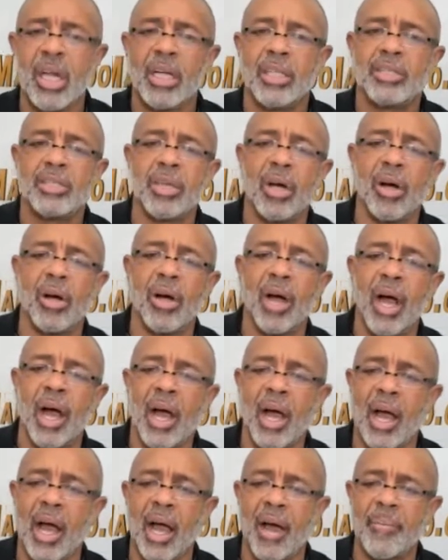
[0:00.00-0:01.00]
So,
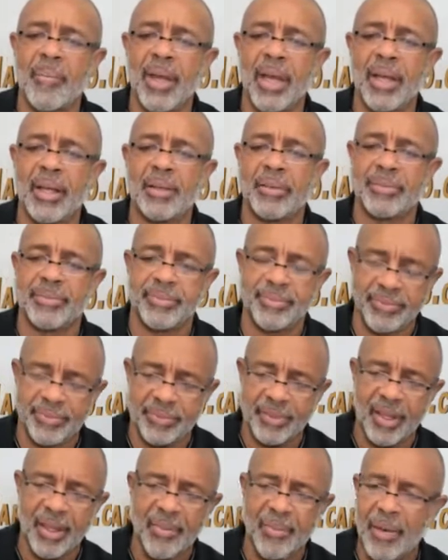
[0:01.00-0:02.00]
I mean,
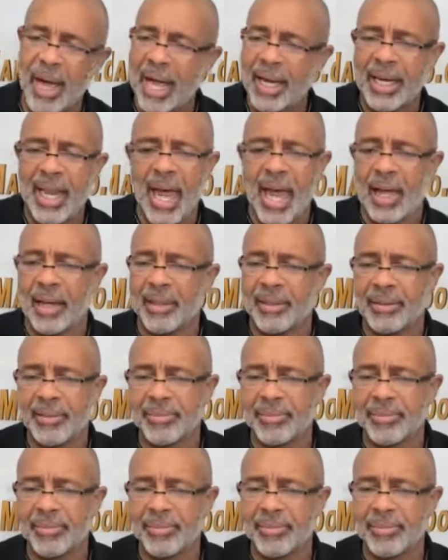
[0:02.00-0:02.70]
why not?